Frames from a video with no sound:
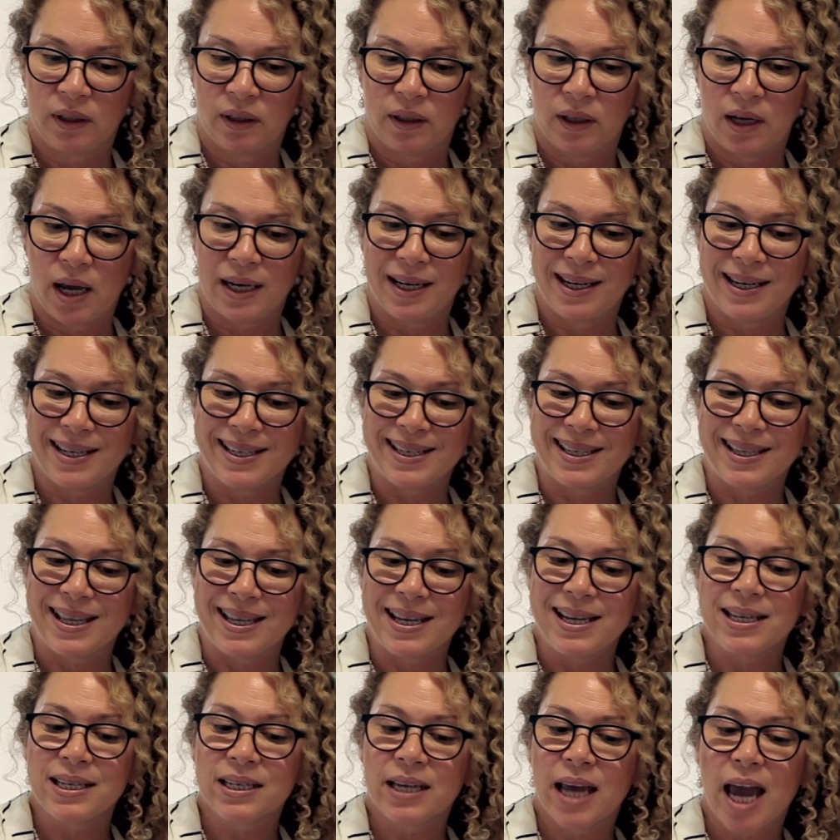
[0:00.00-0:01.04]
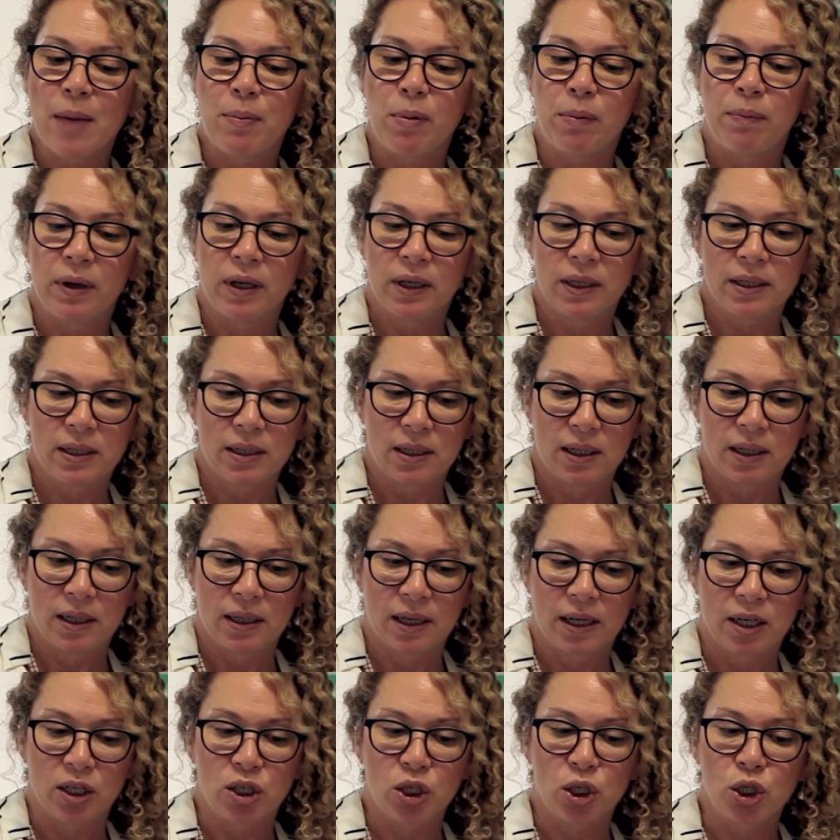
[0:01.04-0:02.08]
and it is this capability that
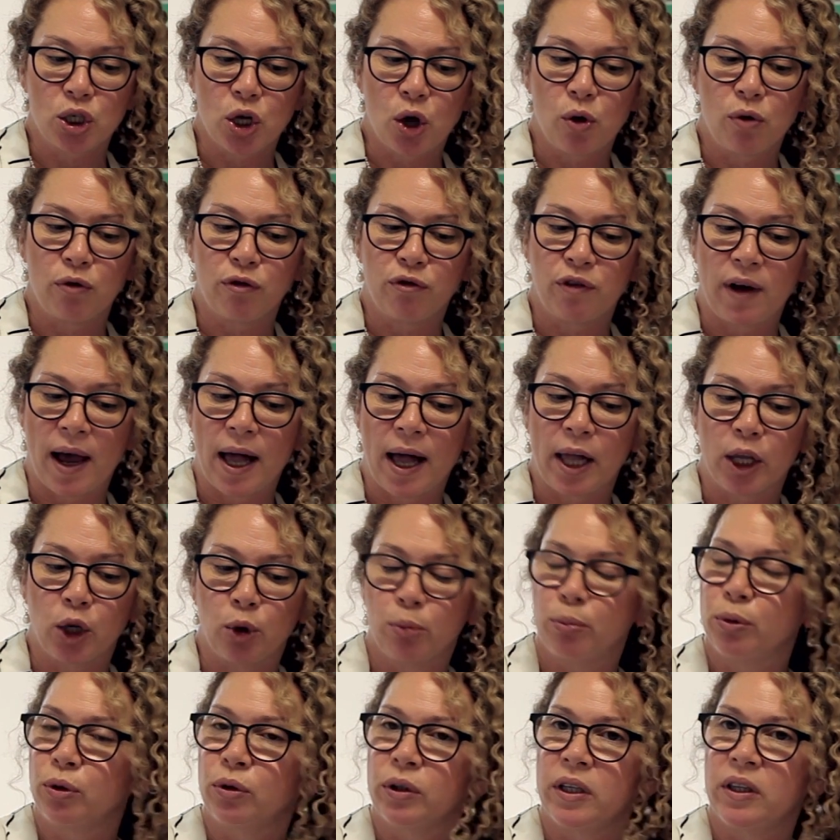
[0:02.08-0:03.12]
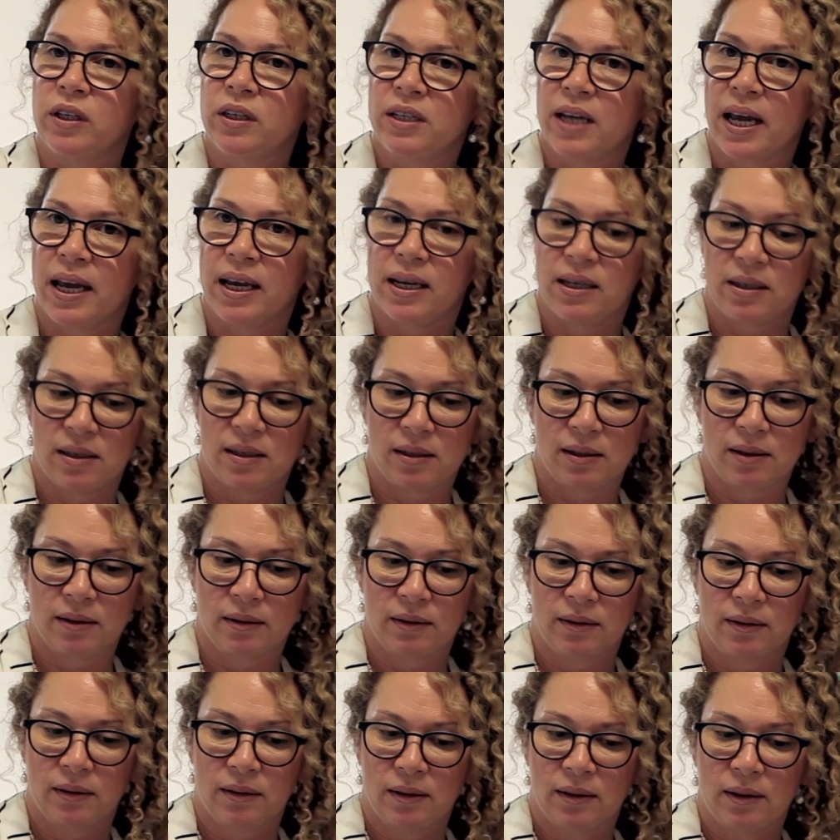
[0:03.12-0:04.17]
is so valuable in the DACE,
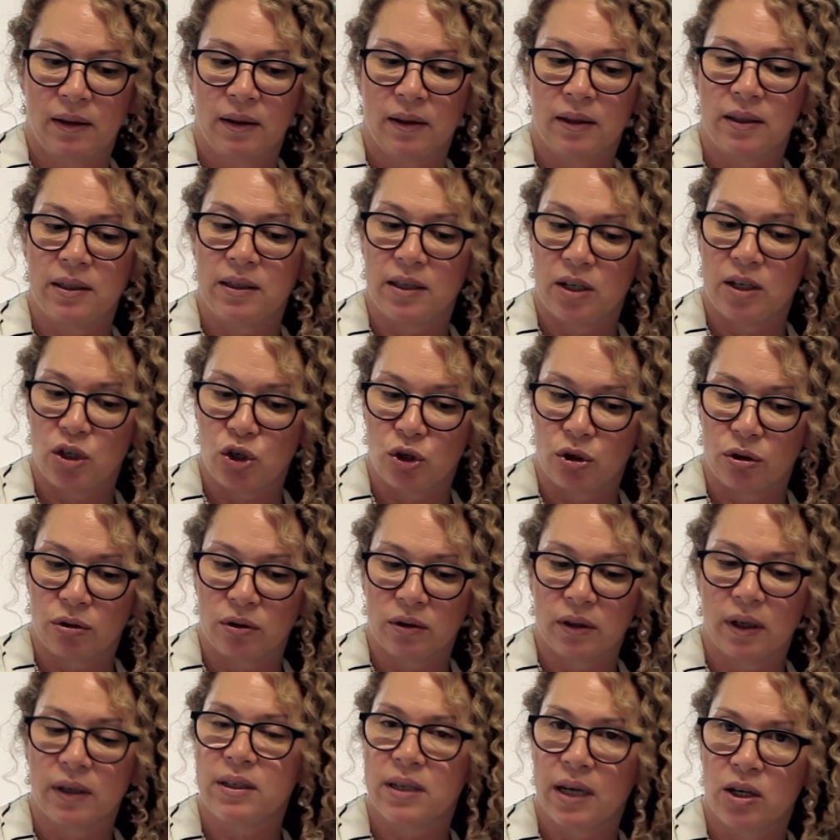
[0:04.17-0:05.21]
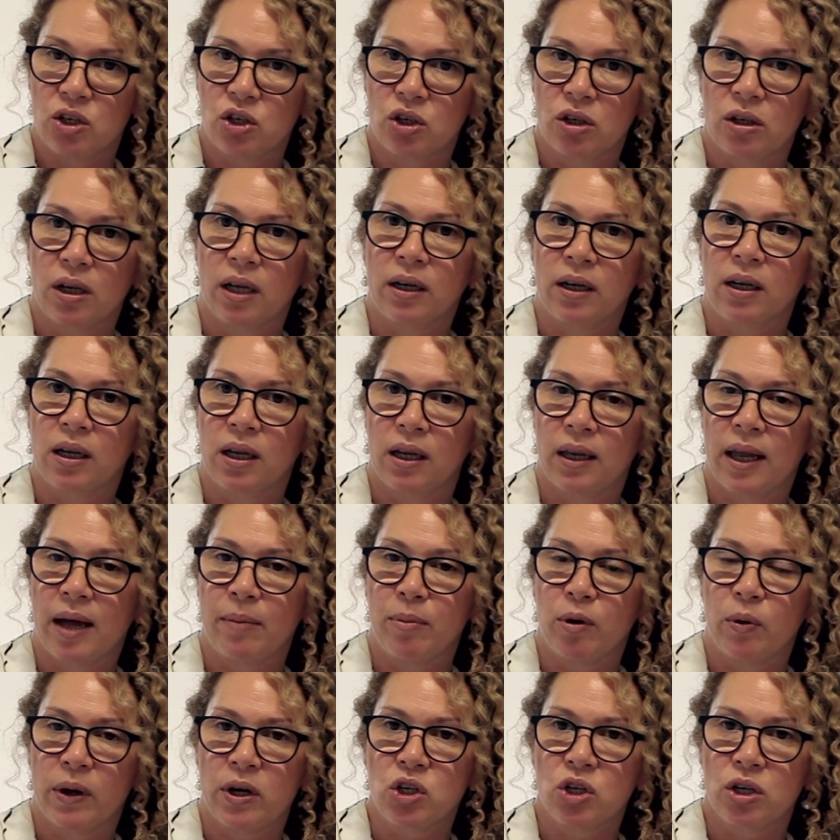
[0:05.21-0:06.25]
the digital attention and
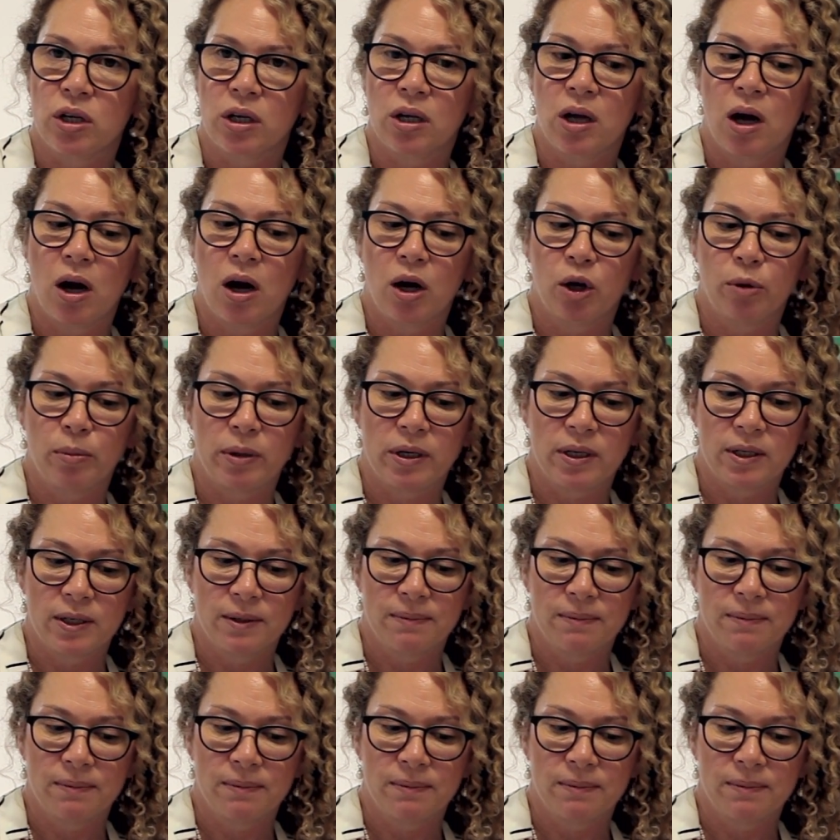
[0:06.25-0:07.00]
collaboration economies.